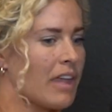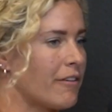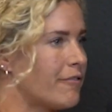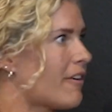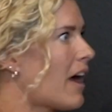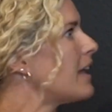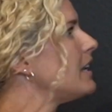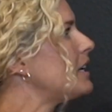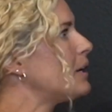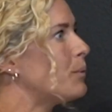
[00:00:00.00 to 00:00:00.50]

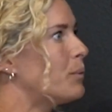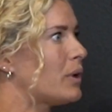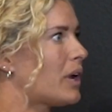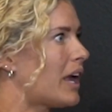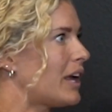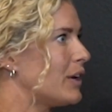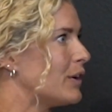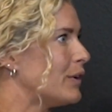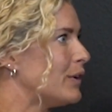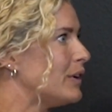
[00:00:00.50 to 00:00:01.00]
finding what I
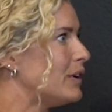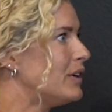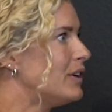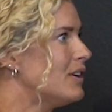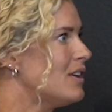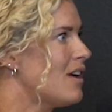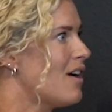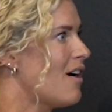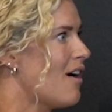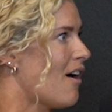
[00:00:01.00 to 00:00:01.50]
could
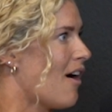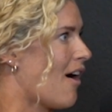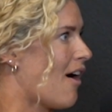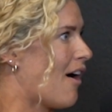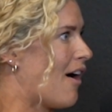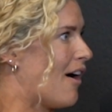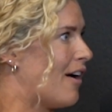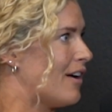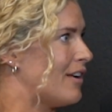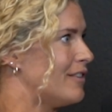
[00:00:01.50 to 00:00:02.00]

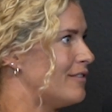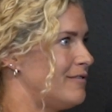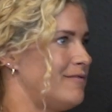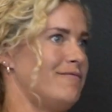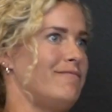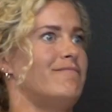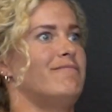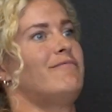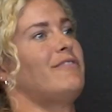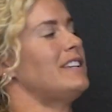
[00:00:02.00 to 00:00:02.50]
on
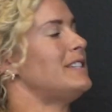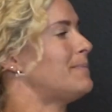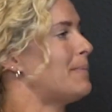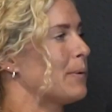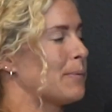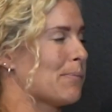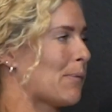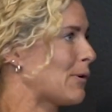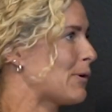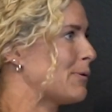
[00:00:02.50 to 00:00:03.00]

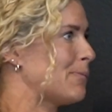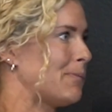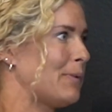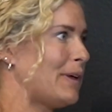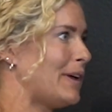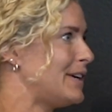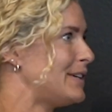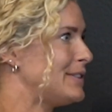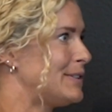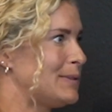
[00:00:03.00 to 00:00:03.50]
Facebook
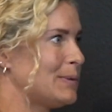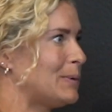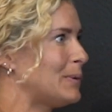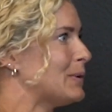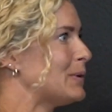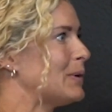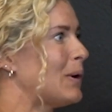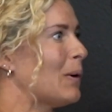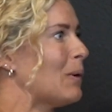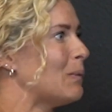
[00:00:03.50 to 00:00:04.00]
Marketplace
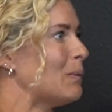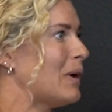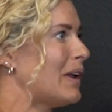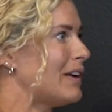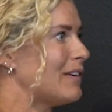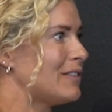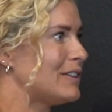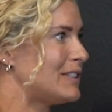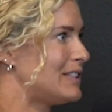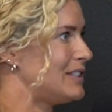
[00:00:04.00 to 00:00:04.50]
or
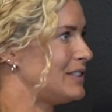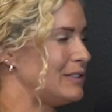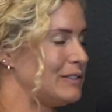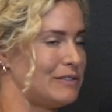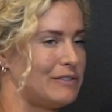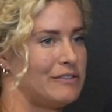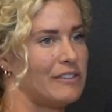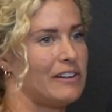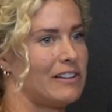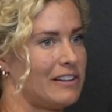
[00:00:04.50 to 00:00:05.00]
whatever to
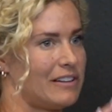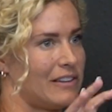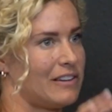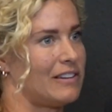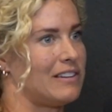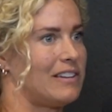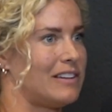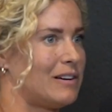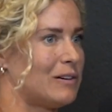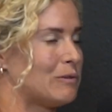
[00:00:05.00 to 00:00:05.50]
fill the
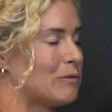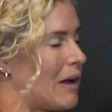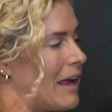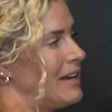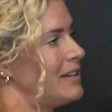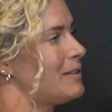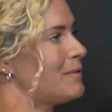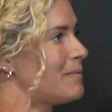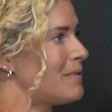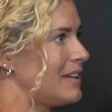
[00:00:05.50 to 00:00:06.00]
little
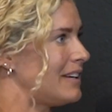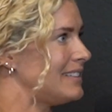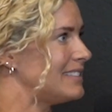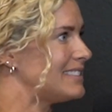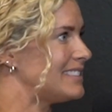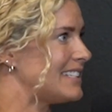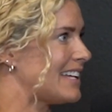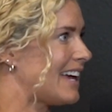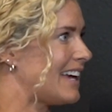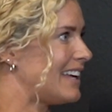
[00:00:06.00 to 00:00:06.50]
random
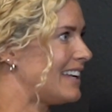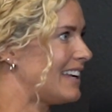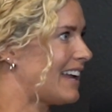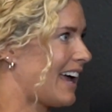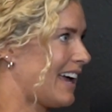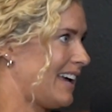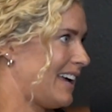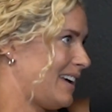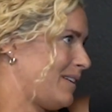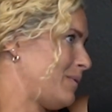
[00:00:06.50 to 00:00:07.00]
things that
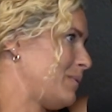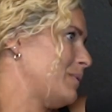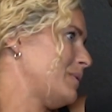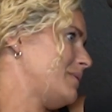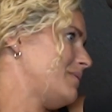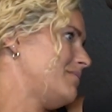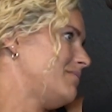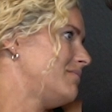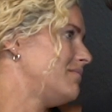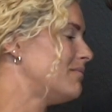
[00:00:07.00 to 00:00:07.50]
I
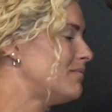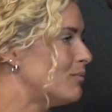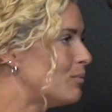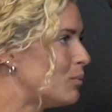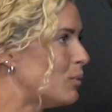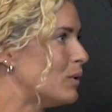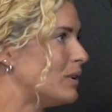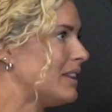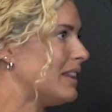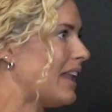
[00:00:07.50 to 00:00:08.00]

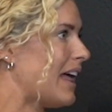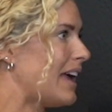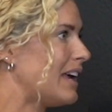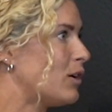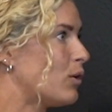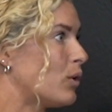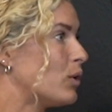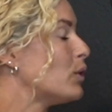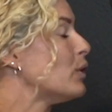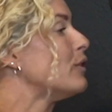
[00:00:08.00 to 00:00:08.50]
would
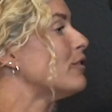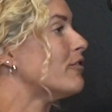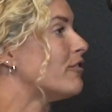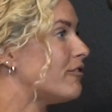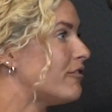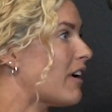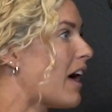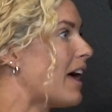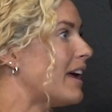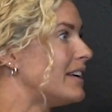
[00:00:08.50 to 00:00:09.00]
like or couldn't
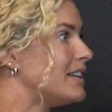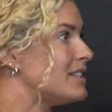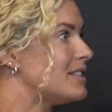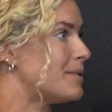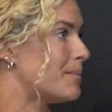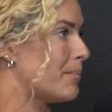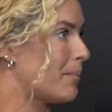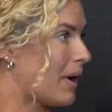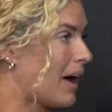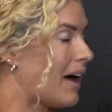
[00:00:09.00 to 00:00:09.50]
find to
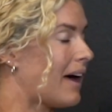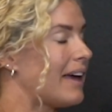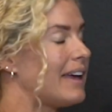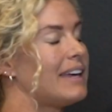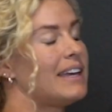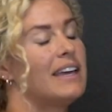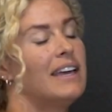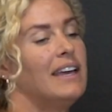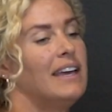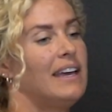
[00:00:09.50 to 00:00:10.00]

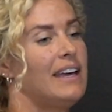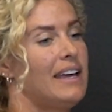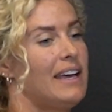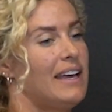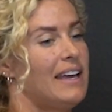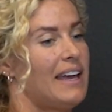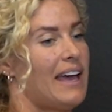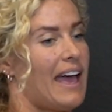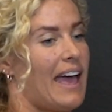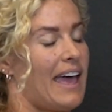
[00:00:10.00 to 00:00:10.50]
buy.
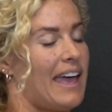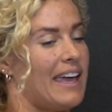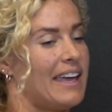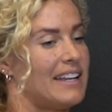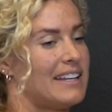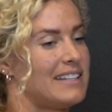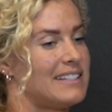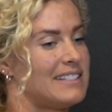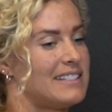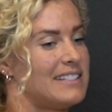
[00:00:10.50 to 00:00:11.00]

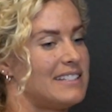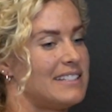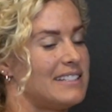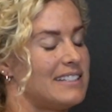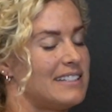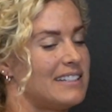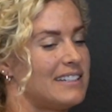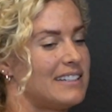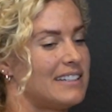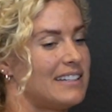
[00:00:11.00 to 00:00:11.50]
And
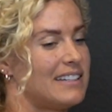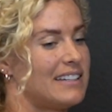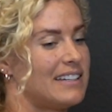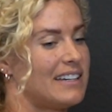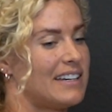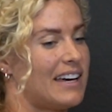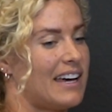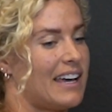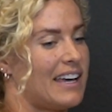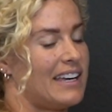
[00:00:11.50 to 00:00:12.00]

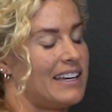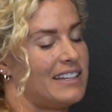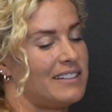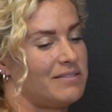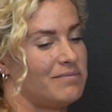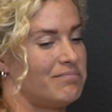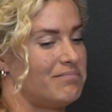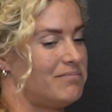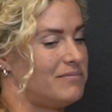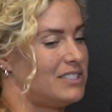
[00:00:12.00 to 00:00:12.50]
I
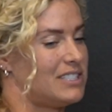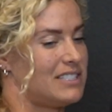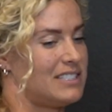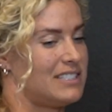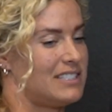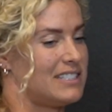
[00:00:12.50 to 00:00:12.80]
just